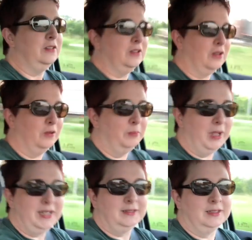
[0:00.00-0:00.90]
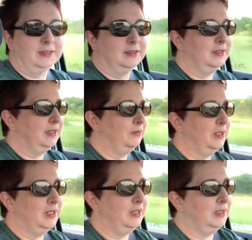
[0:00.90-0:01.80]
So basically,
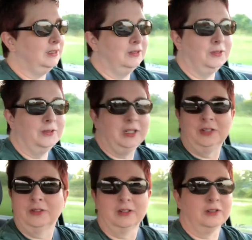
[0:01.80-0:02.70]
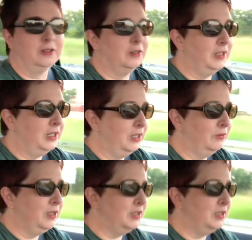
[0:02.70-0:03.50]
we didn't do any trick-or-treating.